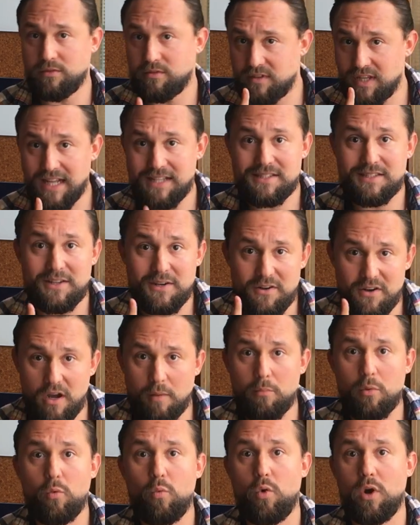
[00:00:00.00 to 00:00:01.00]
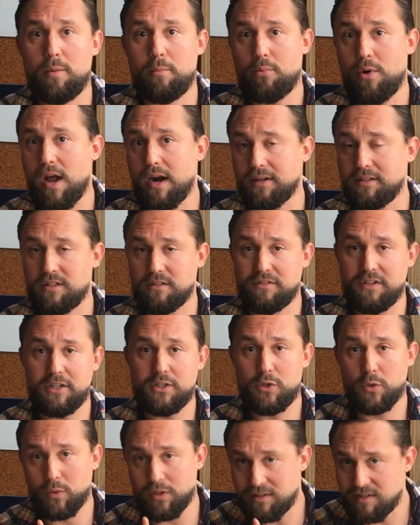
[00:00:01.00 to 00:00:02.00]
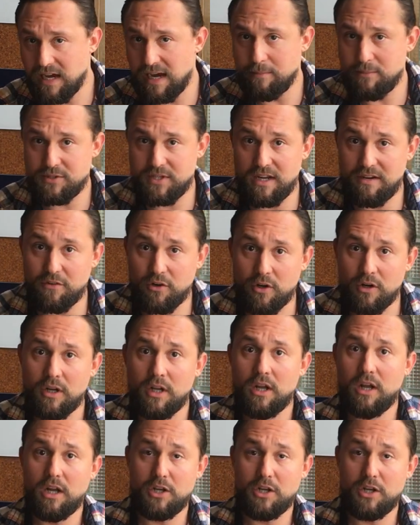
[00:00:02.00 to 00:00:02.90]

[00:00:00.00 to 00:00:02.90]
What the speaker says: That's the number one productivity tool and time saver